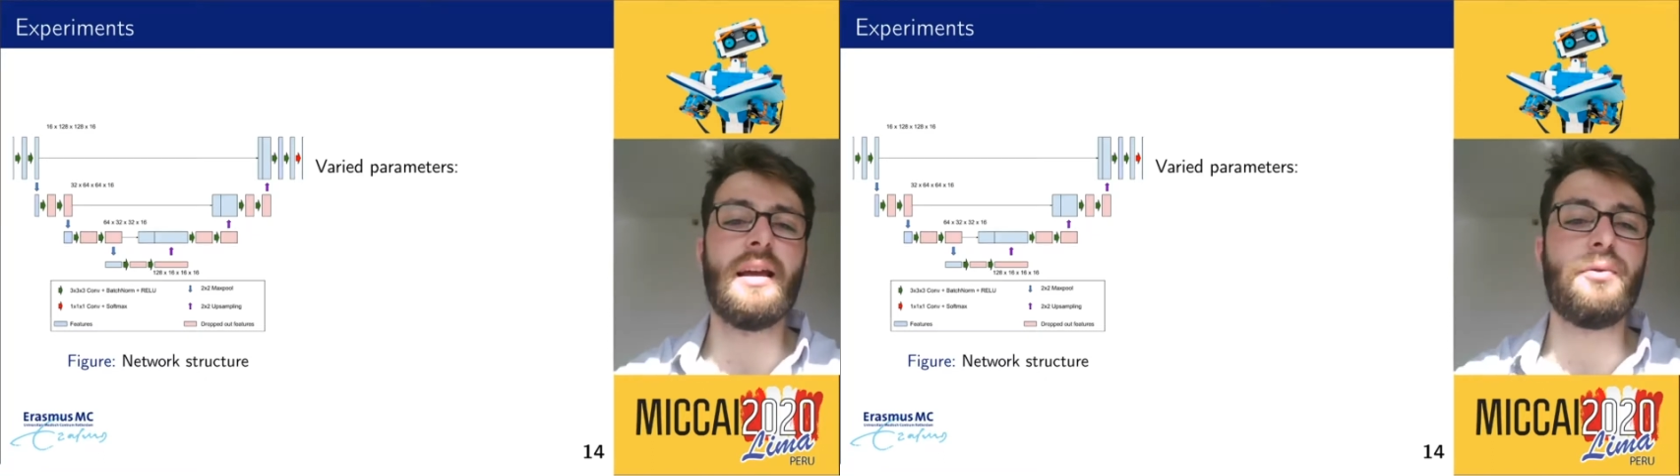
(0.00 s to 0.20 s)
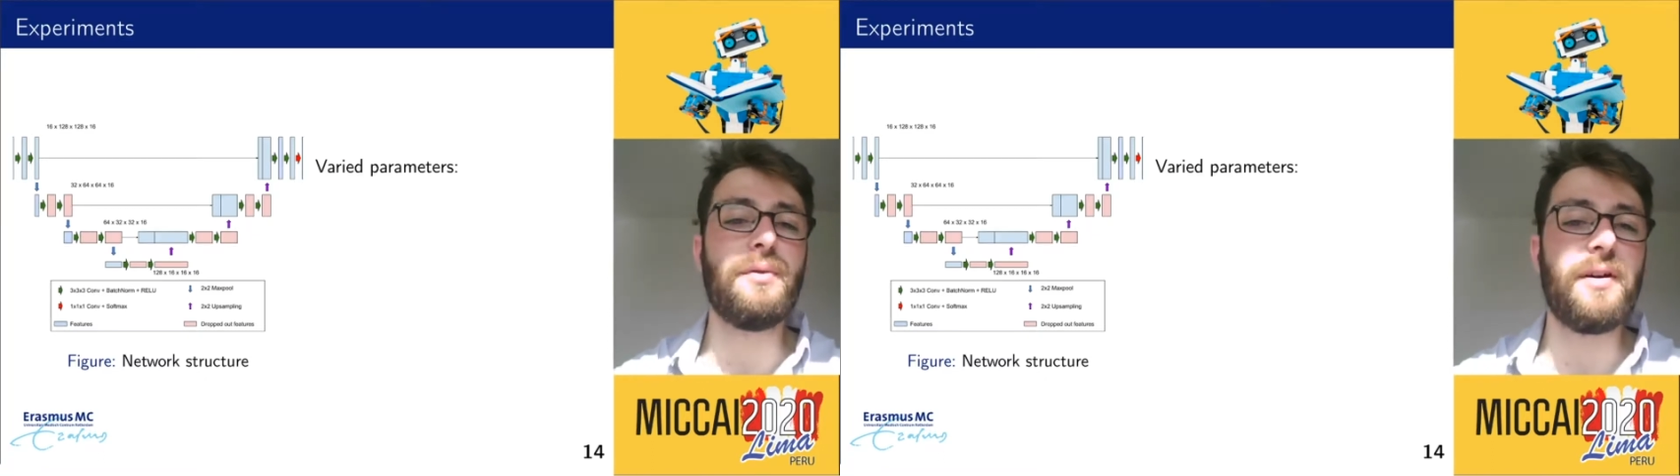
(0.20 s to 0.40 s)

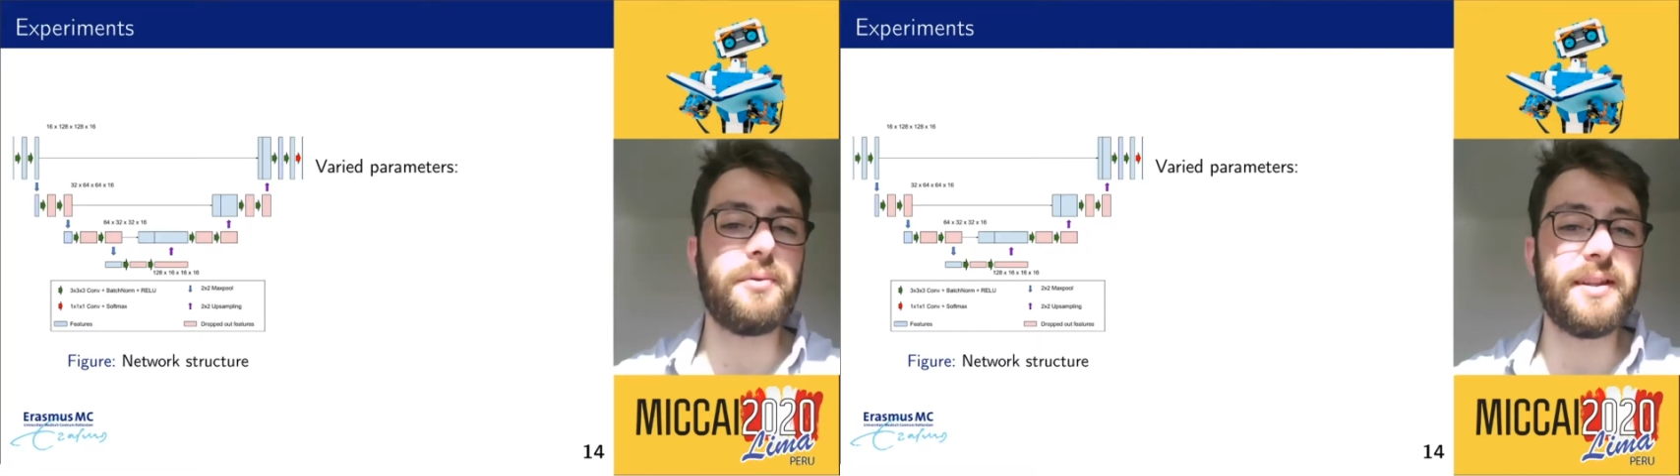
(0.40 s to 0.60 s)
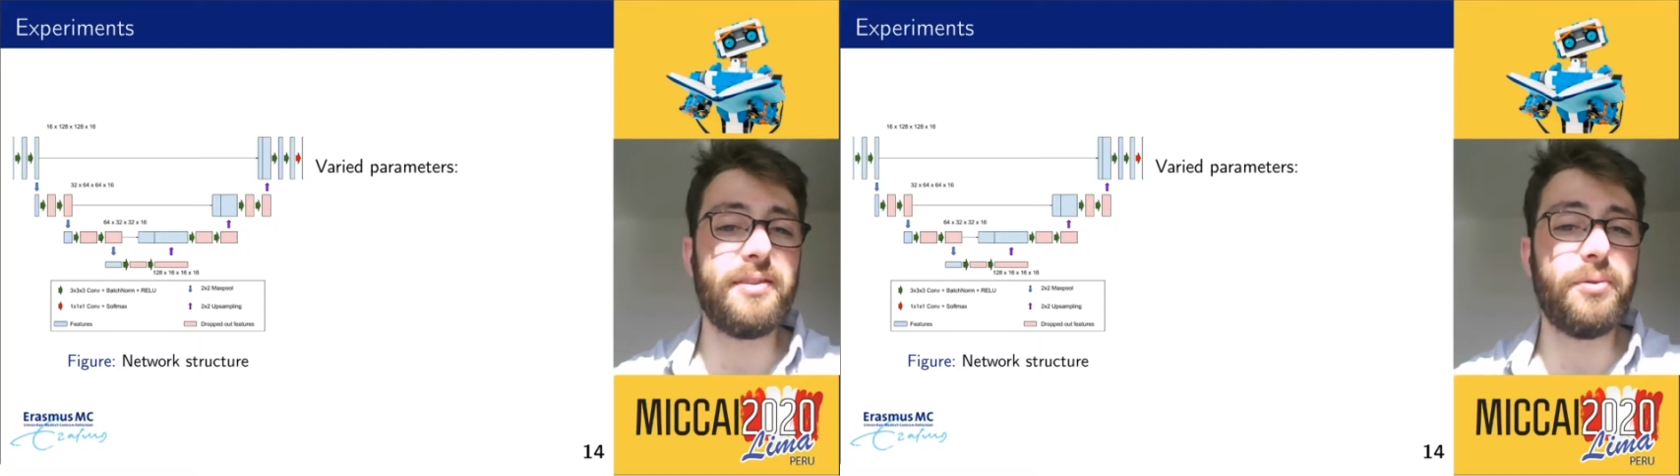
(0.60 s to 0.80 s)
We
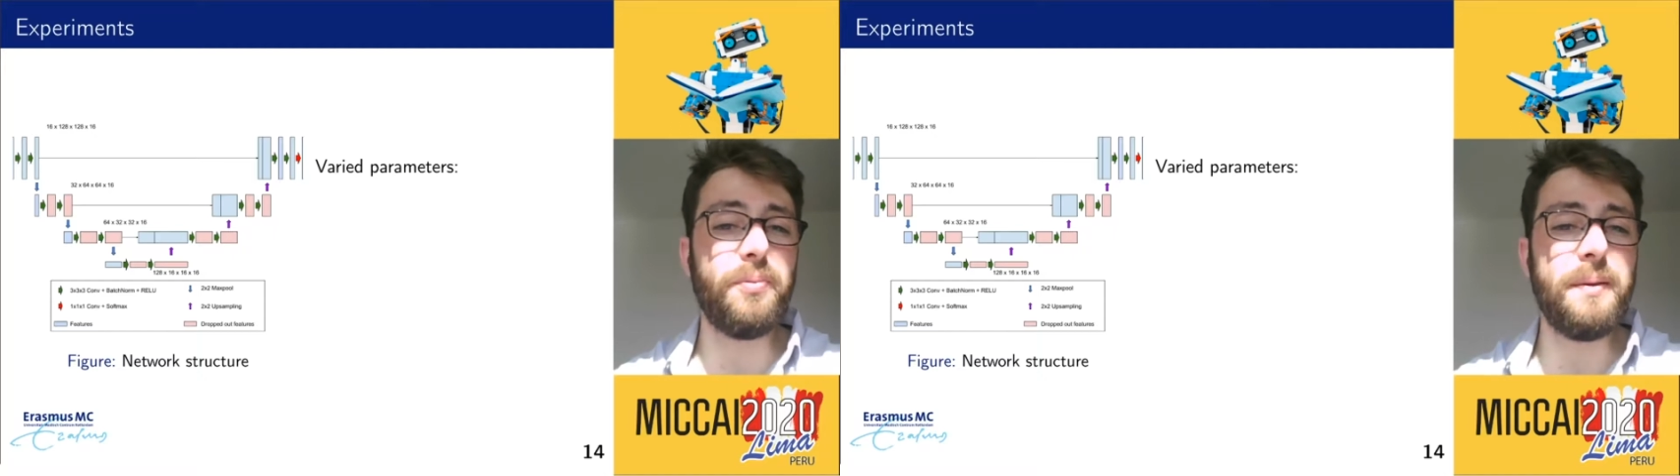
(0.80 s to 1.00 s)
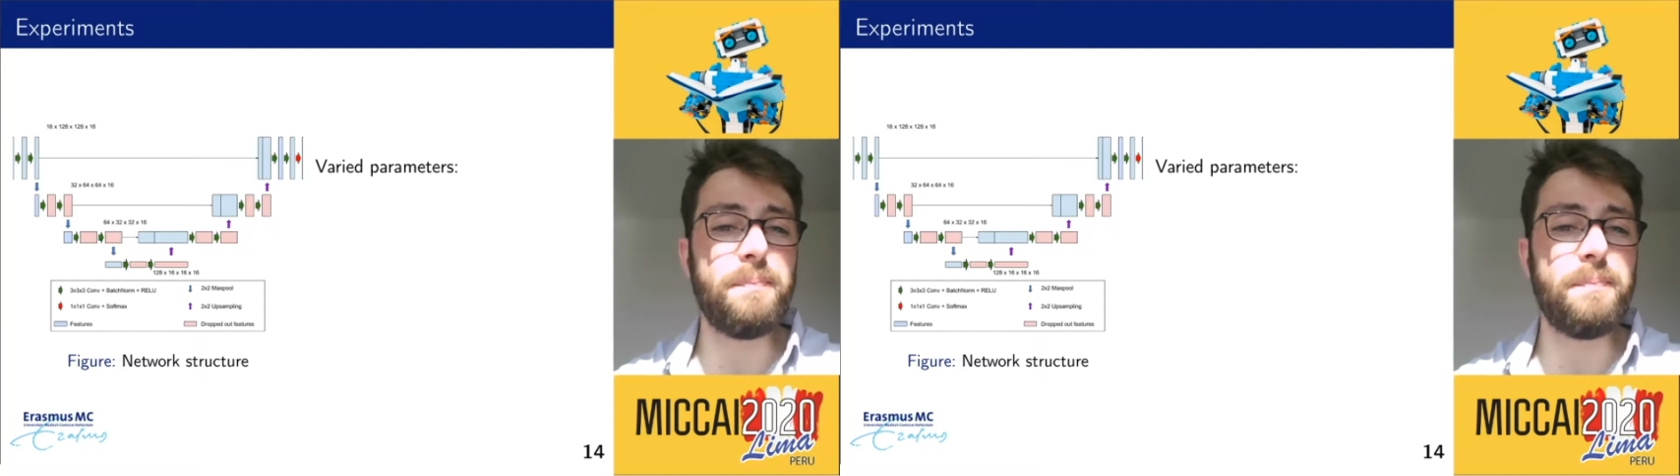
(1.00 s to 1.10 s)
varied 3